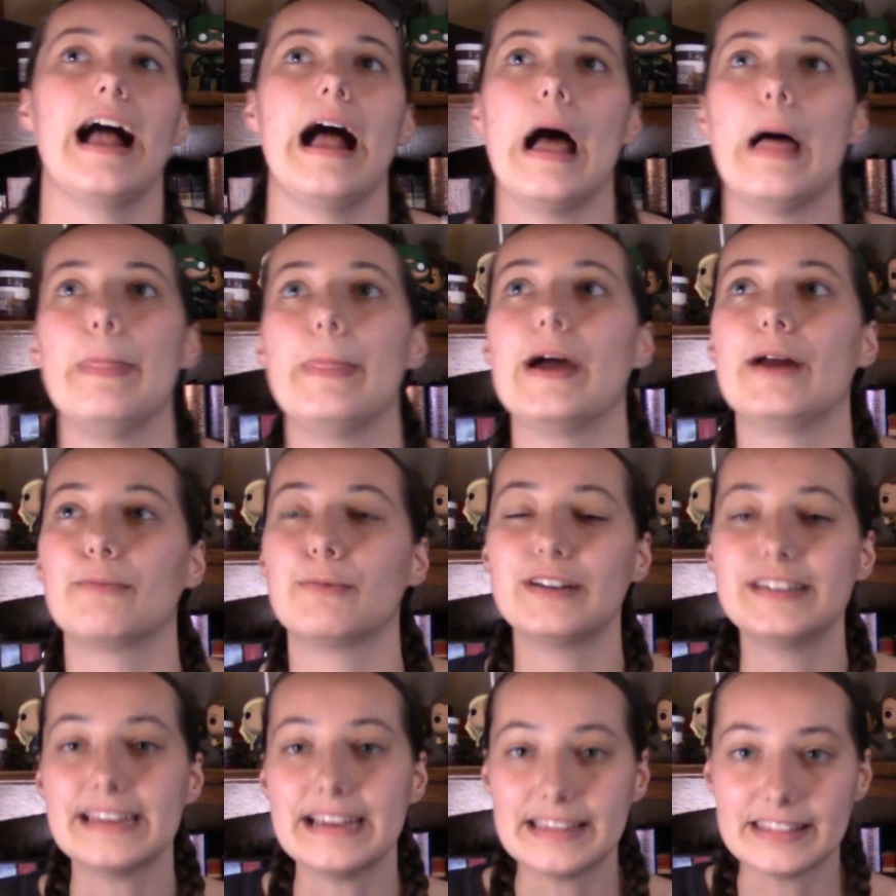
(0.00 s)
And then
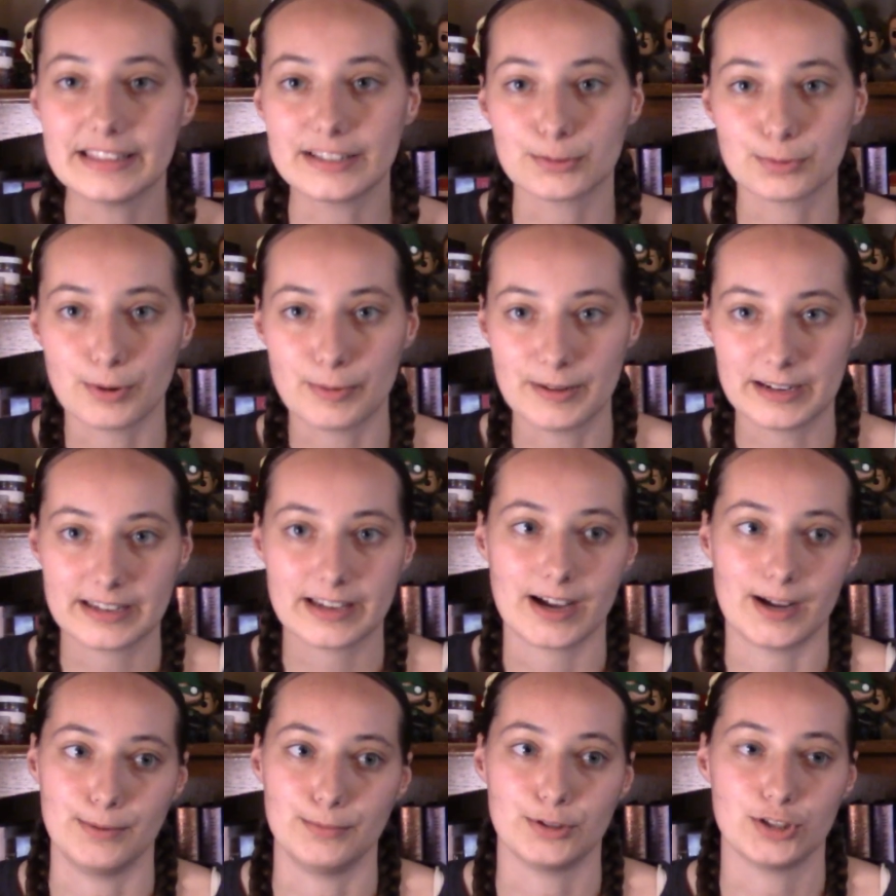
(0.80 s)
one day this woman
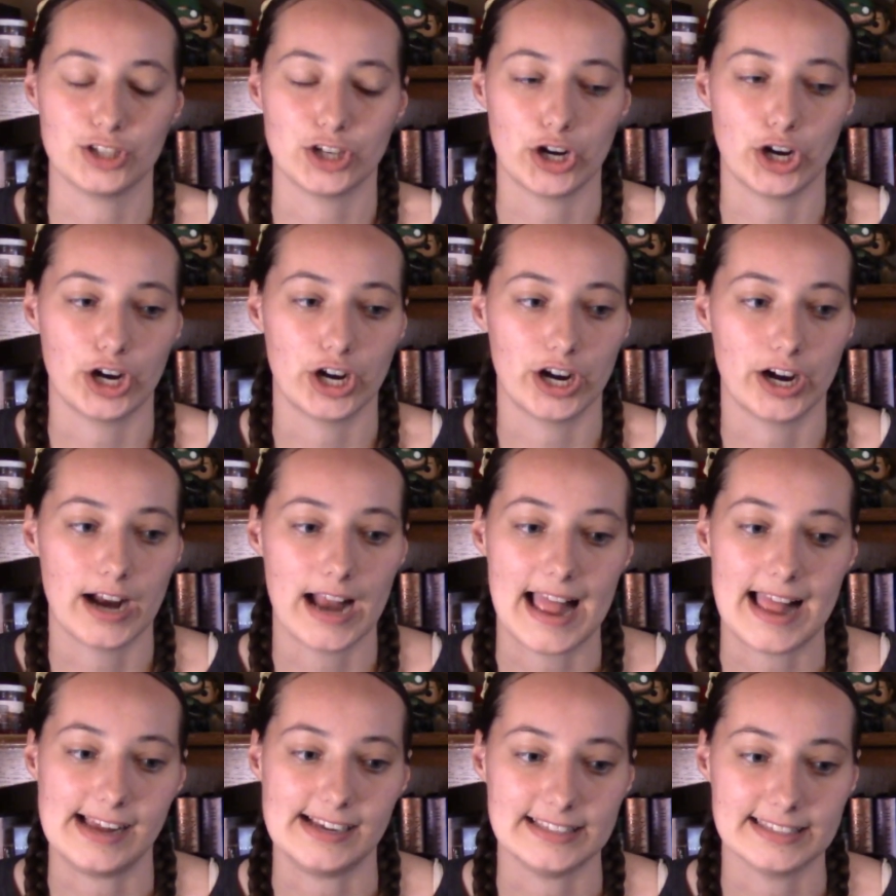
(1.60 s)
comes to her
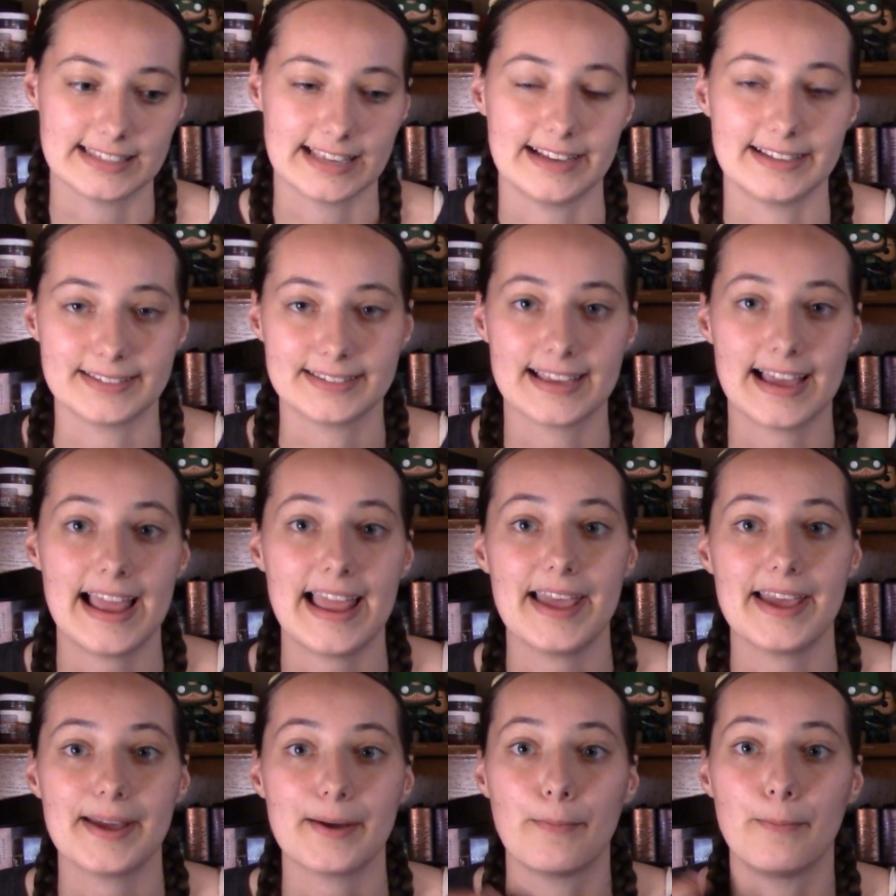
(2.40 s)
and says,
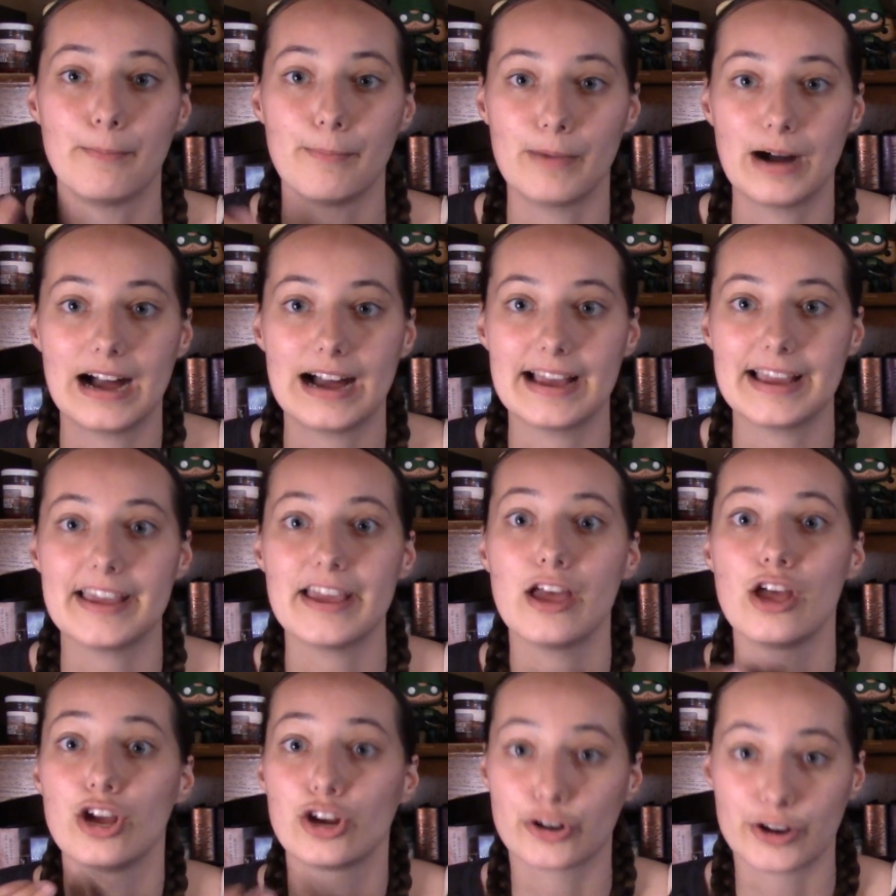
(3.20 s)
hey,
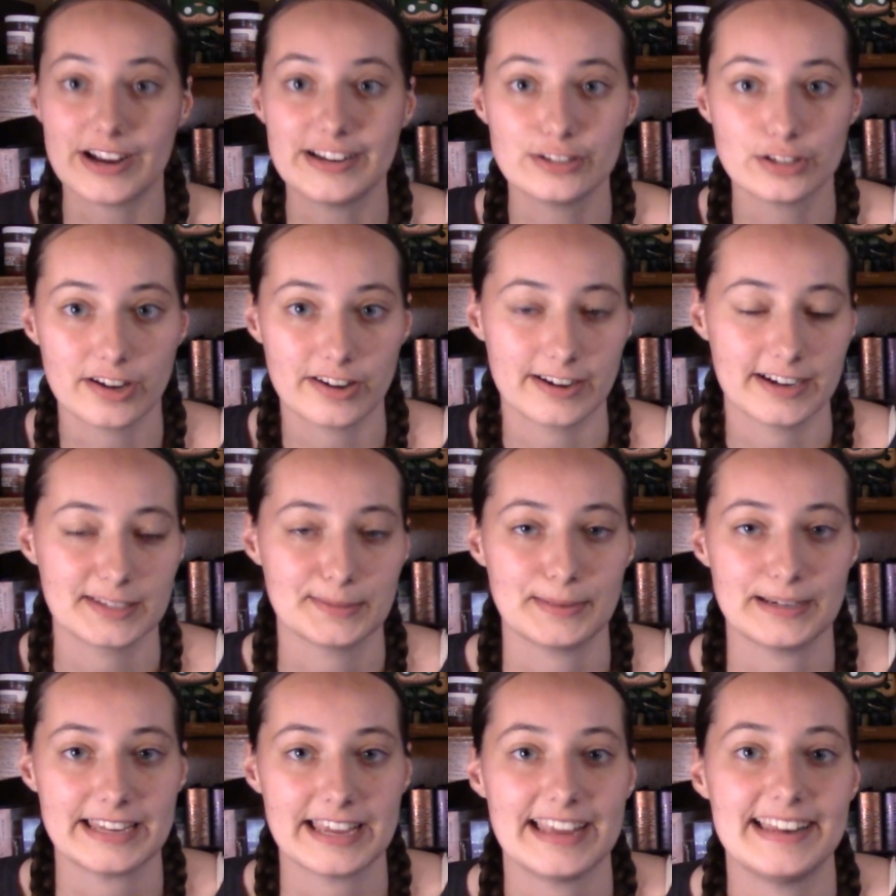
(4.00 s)
my granddaughter has
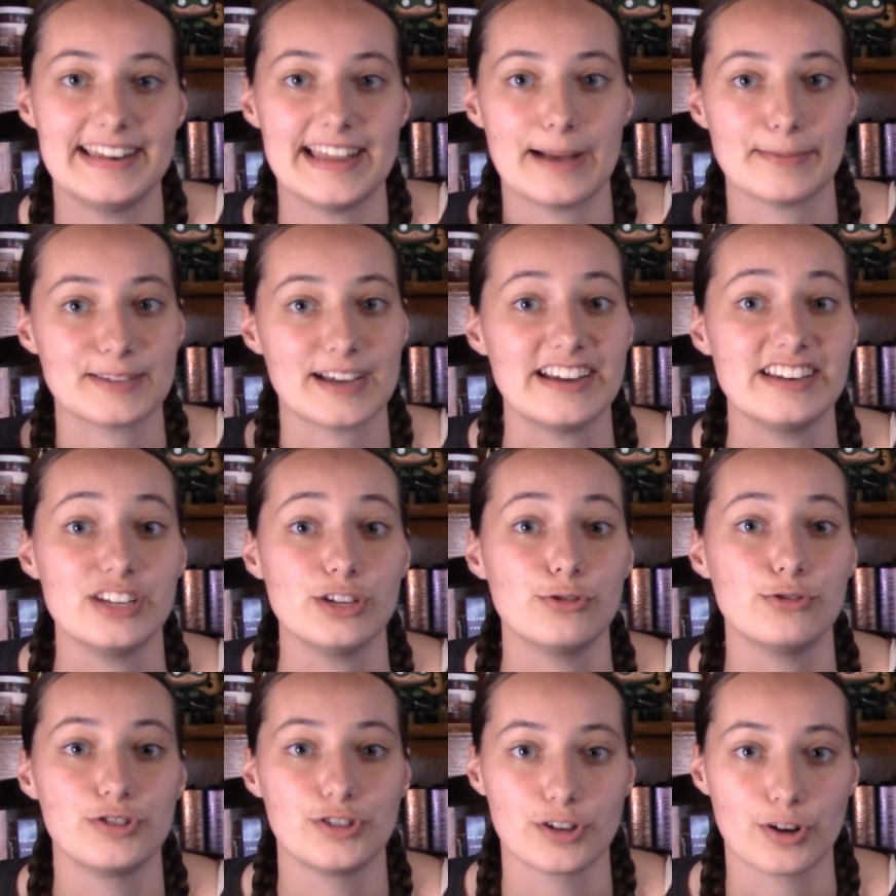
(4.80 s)
been kidnapped. I
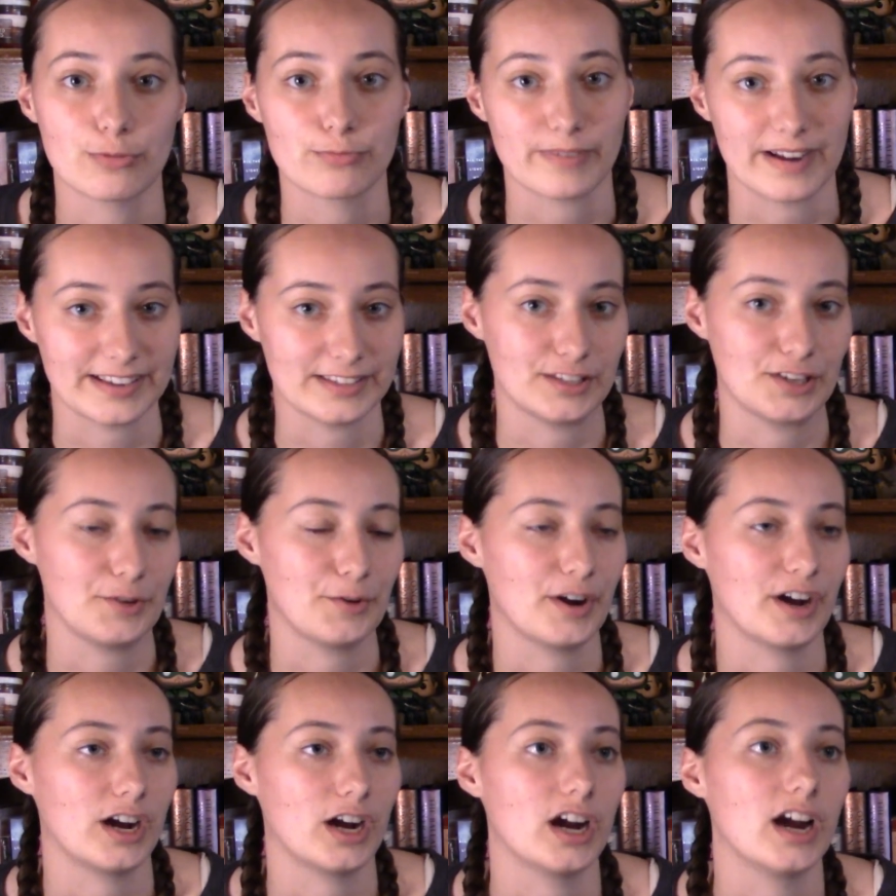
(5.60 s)
need you to go rescue
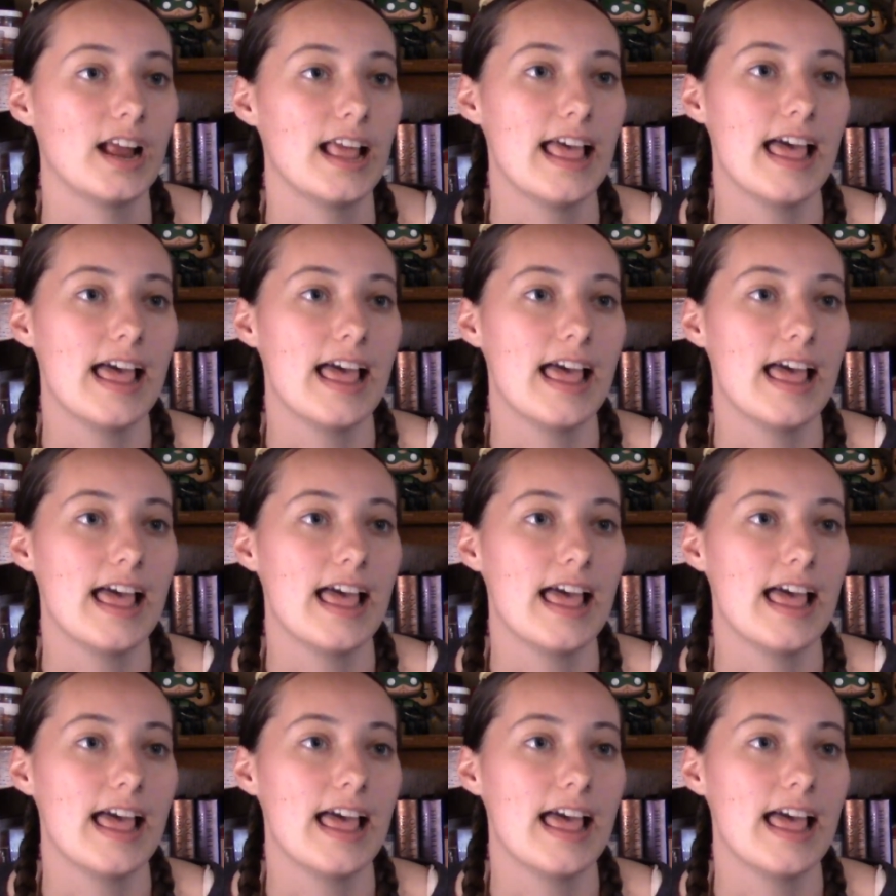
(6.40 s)
her.